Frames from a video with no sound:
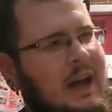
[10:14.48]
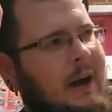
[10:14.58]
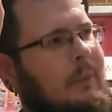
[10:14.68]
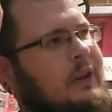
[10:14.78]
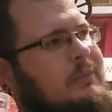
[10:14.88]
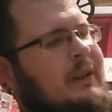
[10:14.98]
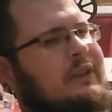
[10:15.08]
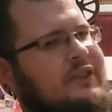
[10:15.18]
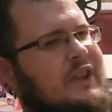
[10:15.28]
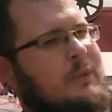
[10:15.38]
I wanted to be able
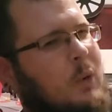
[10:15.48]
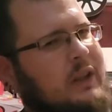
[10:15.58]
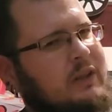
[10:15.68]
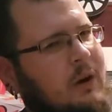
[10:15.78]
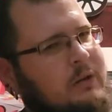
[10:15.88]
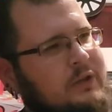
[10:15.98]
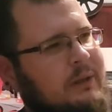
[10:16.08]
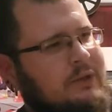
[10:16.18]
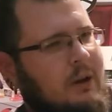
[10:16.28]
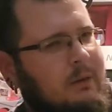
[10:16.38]
to see what cartridge I
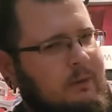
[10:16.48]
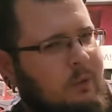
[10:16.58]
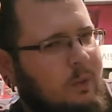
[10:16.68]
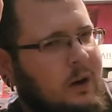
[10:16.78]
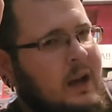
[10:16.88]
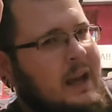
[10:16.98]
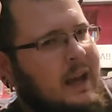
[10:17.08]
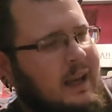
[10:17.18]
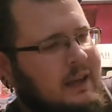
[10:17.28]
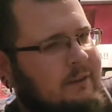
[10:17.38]
was going for.
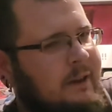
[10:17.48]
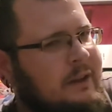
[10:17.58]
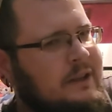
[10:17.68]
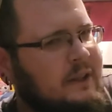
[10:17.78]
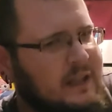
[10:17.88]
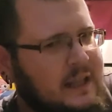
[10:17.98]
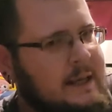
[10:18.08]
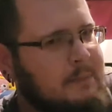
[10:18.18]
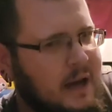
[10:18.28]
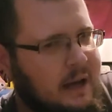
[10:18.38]
And I found these on
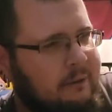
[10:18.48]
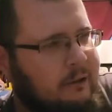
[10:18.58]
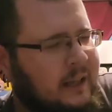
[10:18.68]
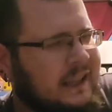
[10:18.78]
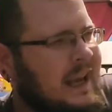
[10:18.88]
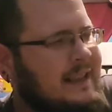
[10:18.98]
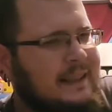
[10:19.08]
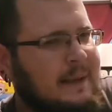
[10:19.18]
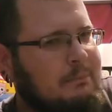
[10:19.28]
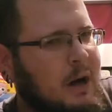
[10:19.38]
eBay for like
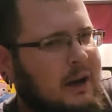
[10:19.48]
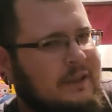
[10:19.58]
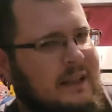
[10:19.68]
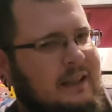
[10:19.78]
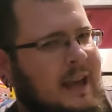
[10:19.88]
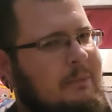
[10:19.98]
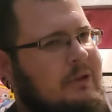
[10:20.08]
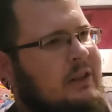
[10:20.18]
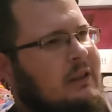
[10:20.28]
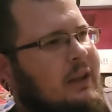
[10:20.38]
18 bucks. They came
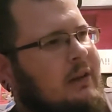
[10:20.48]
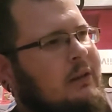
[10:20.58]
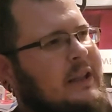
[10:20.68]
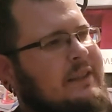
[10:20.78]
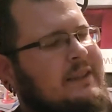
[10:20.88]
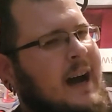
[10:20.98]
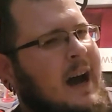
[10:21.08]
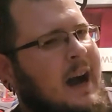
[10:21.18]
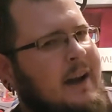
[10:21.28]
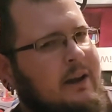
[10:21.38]
with the literal
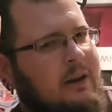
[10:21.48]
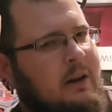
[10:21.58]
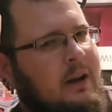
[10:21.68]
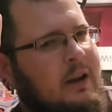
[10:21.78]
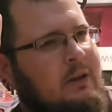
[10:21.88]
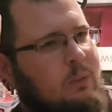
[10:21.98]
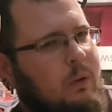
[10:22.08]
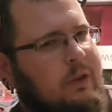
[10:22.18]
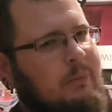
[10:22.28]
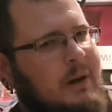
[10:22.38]
entire
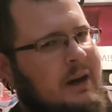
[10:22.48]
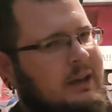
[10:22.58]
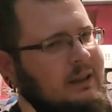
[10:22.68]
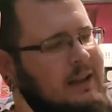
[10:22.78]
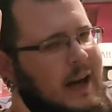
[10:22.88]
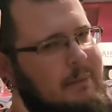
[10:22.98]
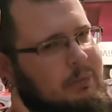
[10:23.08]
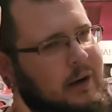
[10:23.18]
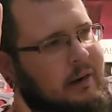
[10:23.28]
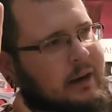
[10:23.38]
North American
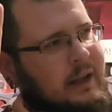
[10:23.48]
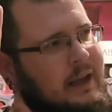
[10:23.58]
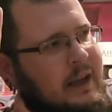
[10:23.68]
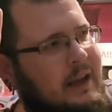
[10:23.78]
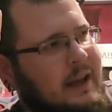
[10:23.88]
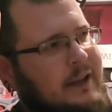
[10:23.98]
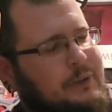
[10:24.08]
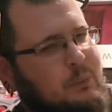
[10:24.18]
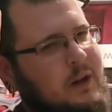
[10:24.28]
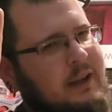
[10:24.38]
library
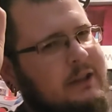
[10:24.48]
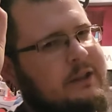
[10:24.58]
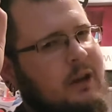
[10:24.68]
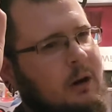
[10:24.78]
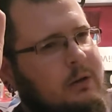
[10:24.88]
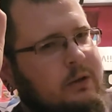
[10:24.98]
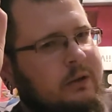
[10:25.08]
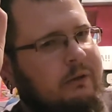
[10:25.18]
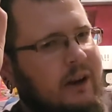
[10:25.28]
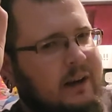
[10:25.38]
as well as
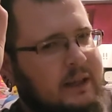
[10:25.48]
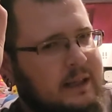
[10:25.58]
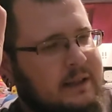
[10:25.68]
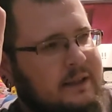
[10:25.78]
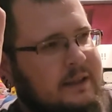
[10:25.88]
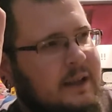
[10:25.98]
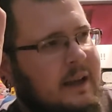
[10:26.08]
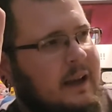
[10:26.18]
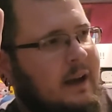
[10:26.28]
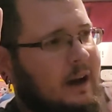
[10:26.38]
cartridge variants.
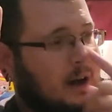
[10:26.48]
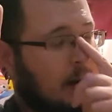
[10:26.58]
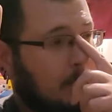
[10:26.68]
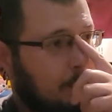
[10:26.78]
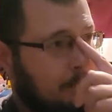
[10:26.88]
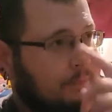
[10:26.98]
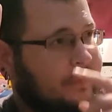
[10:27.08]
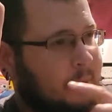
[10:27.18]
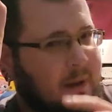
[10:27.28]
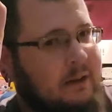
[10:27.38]

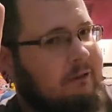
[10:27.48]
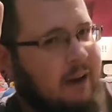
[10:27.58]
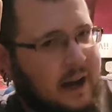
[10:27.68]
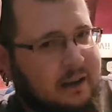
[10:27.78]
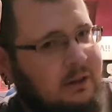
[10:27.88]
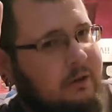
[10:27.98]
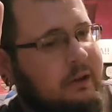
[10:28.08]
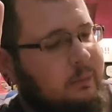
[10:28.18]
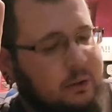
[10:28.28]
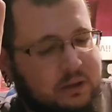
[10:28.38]
They're made of vinyl.
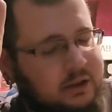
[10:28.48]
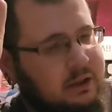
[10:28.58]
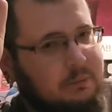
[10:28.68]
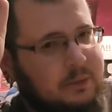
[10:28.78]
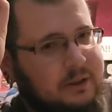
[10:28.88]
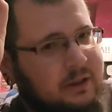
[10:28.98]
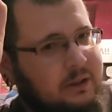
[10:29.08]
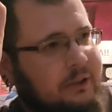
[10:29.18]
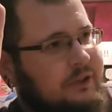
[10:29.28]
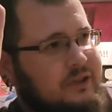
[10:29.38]
They're really good
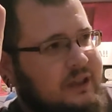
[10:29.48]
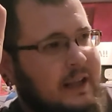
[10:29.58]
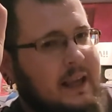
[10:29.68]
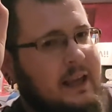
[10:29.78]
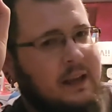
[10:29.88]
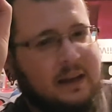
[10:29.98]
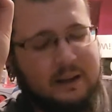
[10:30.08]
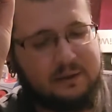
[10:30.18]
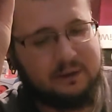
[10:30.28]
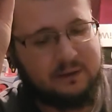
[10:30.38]
material, sticky,
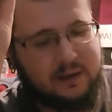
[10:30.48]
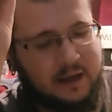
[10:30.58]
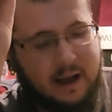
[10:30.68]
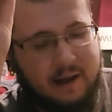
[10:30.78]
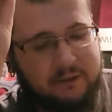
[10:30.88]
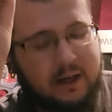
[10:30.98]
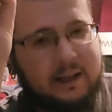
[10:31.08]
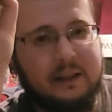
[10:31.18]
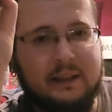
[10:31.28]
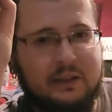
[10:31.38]
and I have not
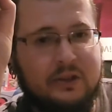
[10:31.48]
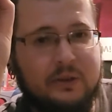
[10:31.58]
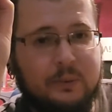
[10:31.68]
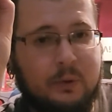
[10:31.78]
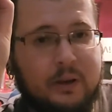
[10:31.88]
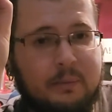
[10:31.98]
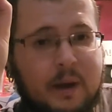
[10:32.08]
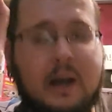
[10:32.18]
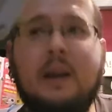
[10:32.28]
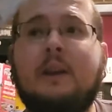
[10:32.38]
had any issues with
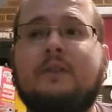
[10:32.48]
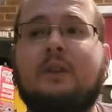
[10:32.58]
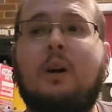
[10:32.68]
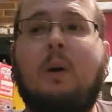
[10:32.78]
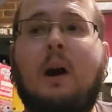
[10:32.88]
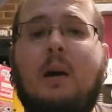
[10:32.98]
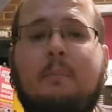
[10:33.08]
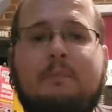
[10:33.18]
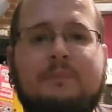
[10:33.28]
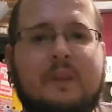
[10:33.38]
them.
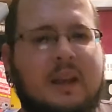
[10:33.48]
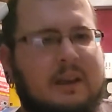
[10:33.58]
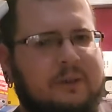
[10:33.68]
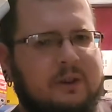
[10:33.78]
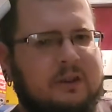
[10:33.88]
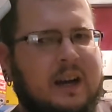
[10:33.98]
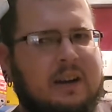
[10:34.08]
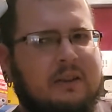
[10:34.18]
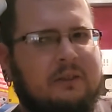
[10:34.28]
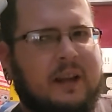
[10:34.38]
So if you're
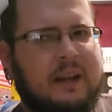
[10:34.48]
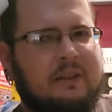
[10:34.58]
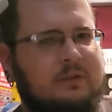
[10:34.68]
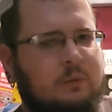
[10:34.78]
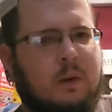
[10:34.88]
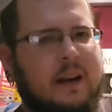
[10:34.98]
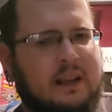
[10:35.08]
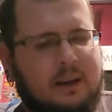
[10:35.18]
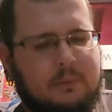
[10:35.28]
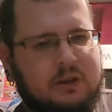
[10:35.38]
tired of like
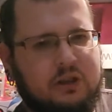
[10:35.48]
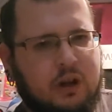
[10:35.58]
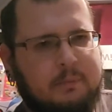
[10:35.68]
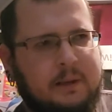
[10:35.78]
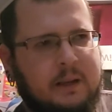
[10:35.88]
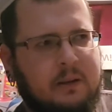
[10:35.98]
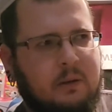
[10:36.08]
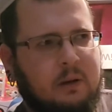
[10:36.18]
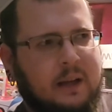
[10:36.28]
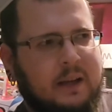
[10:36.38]
writing on them with Sharpie,
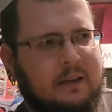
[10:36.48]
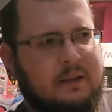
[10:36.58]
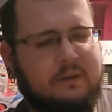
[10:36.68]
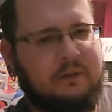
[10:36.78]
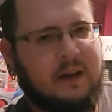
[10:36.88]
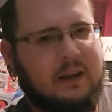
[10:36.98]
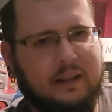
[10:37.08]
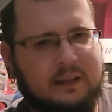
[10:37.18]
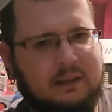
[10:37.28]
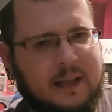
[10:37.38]
or like if you've got
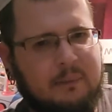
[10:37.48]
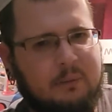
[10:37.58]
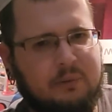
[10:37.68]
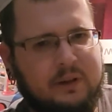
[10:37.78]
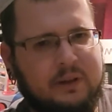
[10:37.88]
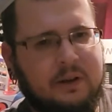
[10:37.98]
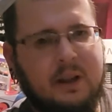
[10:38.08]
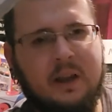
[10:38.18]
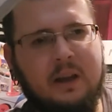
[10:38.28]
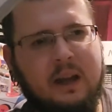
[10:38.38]
like a label printer
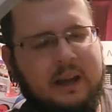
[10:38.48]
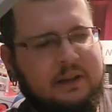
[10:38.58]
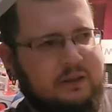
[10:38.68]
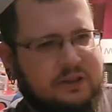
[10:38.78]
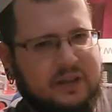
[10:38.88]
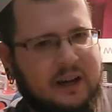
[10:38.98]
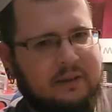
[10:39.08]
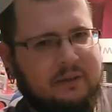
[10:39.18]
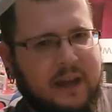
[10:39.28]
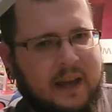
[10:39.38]
and you're just
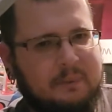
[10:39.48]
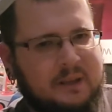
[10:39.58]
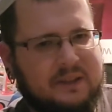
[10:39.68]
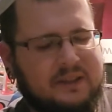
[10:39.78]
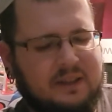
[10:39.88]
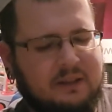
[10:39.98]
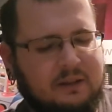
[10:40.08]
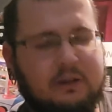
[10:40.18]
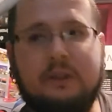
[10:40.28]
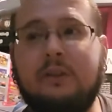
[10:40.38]
tired of that because it doesn't
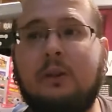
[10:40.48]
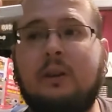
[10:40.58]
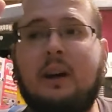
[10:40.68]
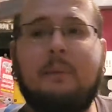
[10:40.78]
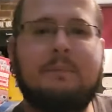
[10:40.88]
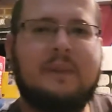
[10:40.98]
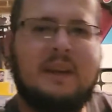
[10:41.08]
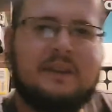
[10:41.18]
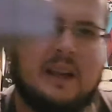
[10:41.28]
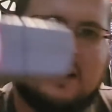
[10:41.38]
look as good,
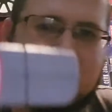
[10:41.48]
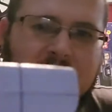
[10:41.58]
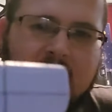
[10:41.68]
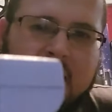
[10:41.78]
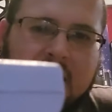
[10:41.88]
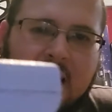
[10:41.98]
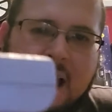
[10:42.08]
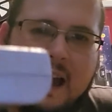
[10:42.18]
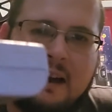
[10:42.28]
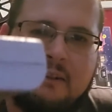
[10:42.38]
these actually like
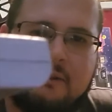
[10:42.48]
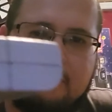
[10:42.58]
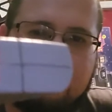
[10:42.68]
have